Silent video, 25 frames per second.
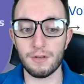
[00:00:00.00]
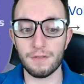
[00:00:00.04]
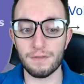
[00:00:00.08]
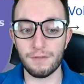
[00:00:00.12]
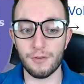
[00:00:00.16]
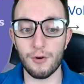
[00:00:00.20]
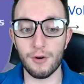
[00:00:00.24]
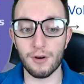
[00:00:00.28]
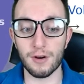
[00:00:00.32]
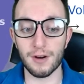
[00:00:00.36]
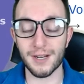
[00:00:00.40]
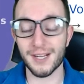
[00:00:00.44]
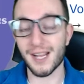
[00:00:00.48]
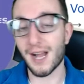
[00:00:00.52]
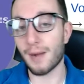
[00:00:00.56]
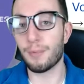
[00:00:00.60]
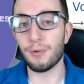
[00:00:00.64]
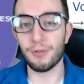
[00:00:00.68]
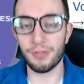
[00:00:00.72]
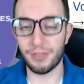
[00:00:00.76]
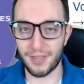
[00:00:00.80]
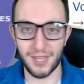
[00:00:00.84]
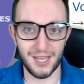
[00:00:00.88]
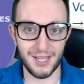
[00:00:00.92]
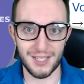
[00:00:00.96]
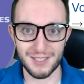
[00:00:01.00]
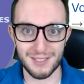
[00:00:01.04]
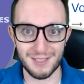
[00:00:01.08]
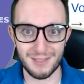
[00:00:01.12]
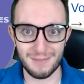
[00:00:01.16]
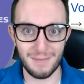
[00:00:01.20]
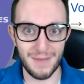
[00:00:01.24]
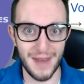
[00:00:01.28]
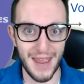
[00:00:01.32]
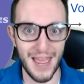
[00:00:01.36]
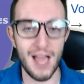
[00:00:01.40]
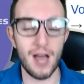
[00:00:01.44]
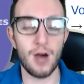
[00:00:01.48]
for a couple things.
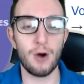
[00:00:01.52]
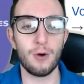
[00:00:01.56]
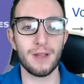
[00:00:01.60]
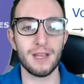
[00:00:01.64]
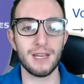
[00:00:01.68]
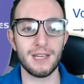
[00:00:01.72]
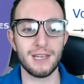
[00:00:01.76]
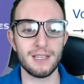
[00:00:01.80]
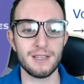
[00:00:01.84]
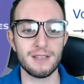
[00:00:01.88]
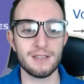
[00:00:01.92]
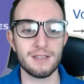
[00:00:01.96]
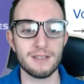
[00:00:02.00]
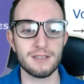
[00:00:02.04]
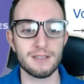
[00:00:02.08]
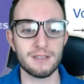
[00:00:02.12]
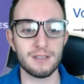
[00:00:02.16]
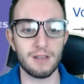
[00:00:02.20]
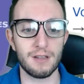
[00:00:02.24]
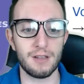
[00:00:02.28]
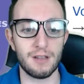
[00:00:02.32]
Now, it is